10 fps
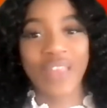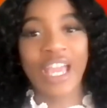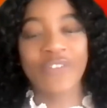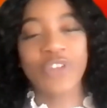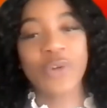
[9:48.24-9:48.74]

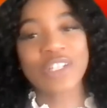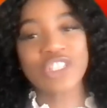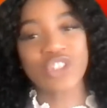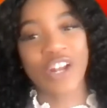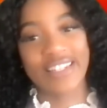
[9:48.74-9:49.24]
if you are
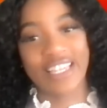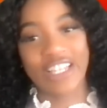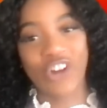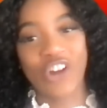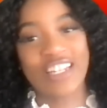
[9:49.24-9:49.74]

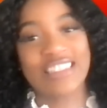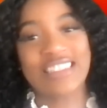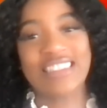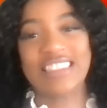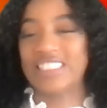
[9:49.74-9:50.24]
stranded on a
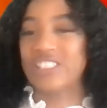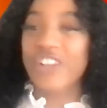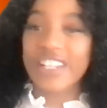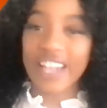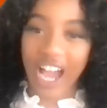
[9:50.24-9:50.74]

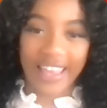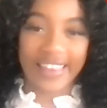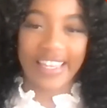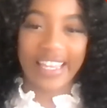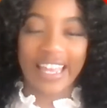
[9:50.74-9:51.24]
deserted
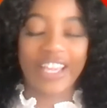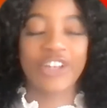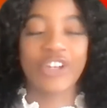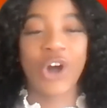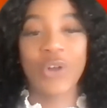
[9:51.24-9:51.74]
island, it
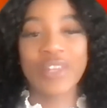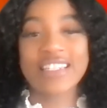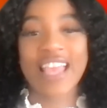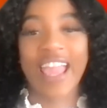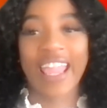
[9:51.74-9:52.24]
can only
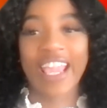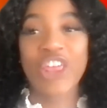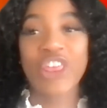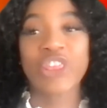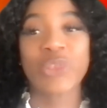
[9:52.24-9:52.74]
take
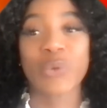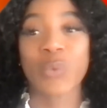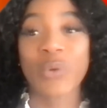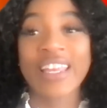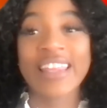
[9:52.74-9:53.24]

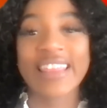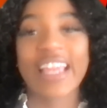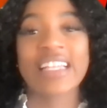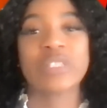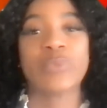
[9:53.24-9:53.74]
three
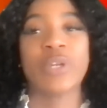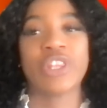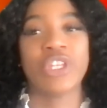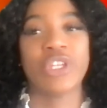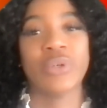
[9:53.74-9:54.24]
things
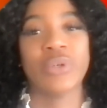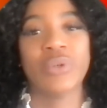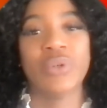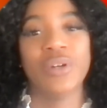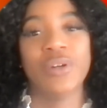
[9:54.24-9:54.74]
with you.
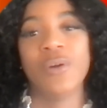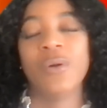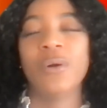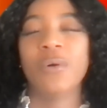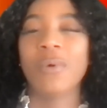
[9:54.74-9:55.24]

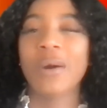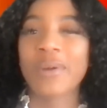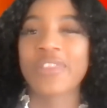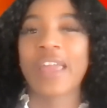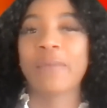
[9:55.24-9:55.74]
What
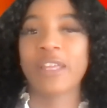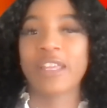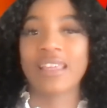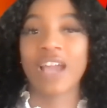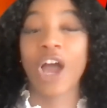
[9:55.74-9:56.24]
would they
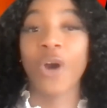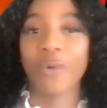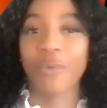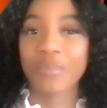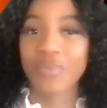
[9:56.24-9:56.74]
be?
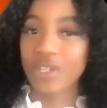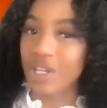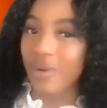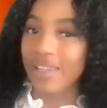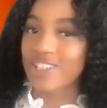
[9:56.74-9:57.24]
Oh,
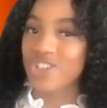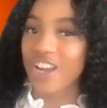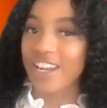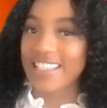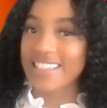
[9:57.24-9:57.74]
no electronics.